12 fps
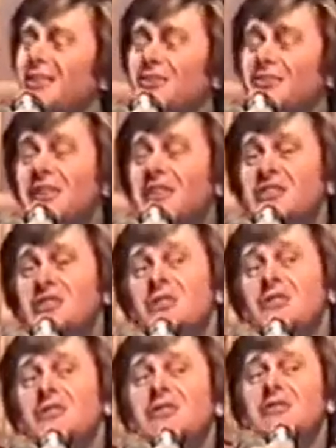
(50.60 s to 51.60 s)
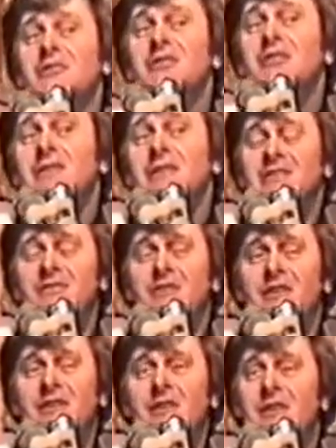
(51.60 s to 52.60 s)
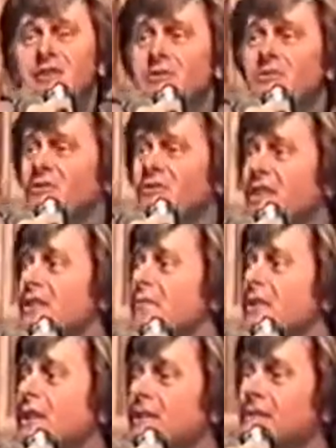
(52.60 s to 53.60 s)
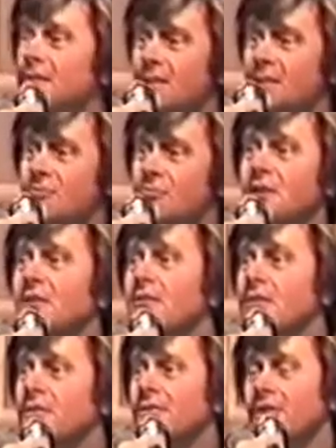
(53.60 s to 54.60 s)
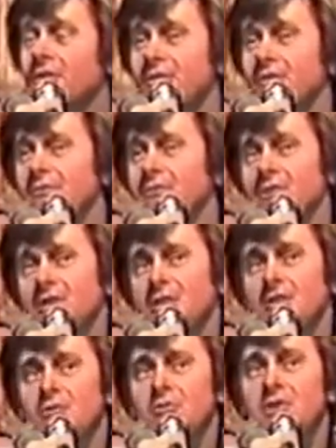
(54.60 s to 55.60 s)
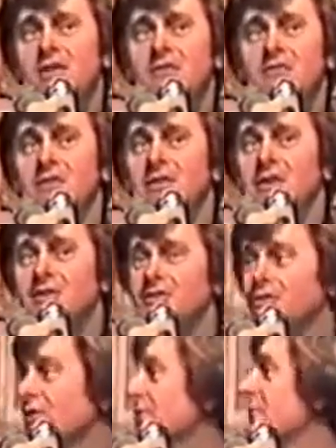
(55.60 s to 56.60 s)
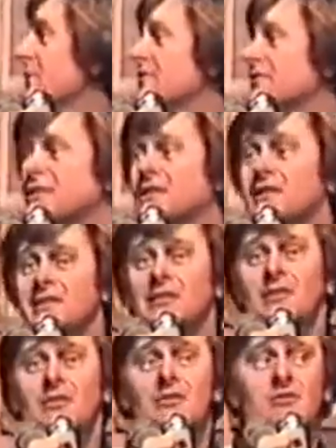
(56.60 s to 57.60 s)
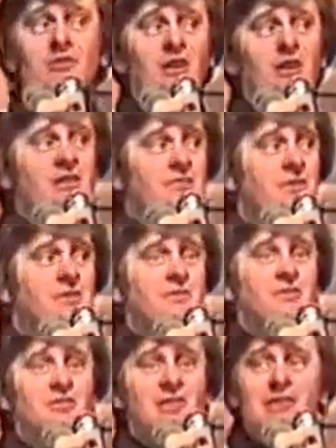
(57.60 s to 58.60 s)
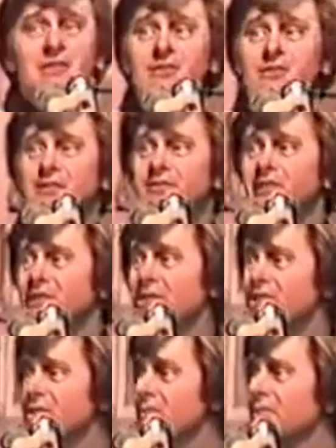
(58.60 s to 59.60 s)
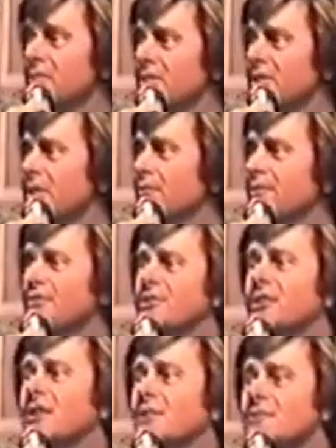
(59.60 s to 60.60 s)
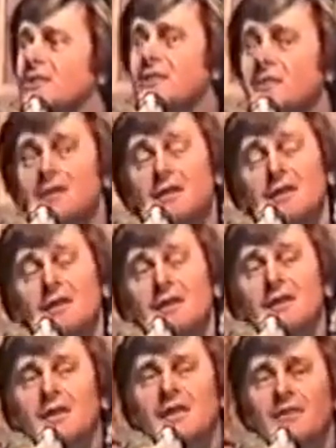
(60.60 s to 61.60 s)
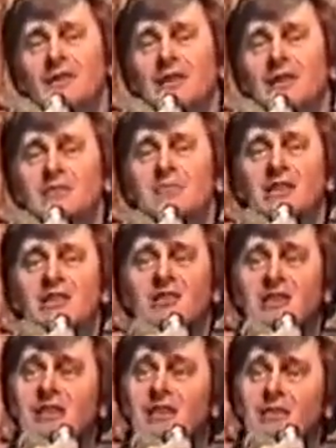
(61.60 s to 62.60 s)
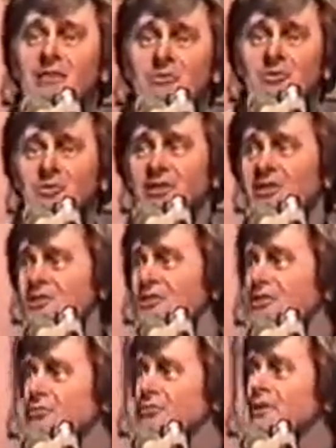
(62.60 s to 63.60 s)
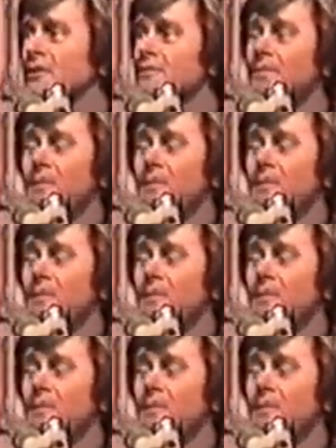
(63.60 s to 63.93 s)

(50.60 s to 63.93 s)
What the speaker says: funny stories where it's very hard to offend the man as well. Not that I don't hope we've done anything along those lines, but the New Zealanders evidently slipped up a couple of times, and I have the latest magazine, and there was one instance where